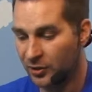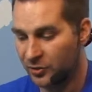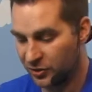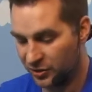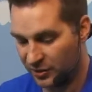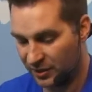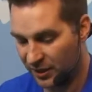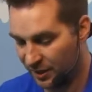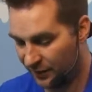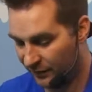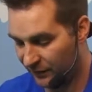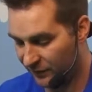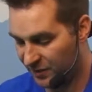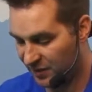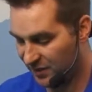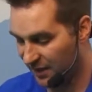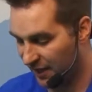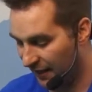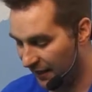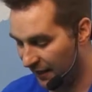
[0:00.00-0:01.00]
So just kind of
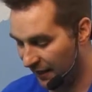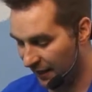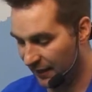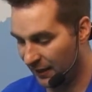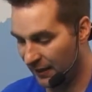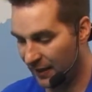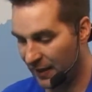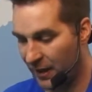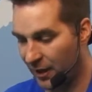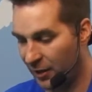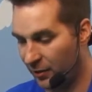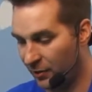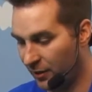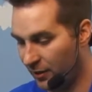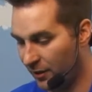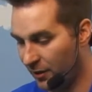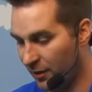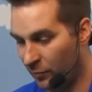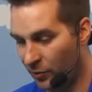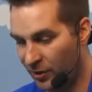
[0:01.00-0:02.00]
snake it in and out,
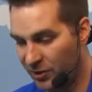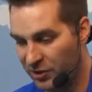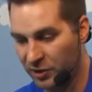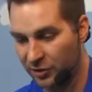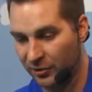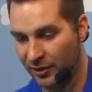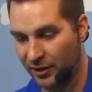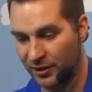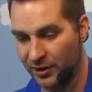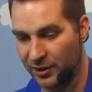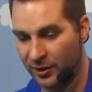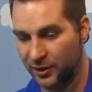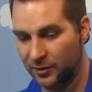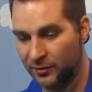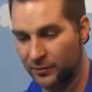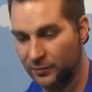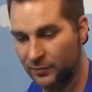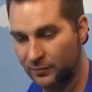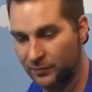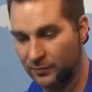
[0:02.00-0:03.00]
and then once you're in
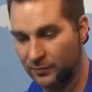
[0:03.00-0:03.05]
there,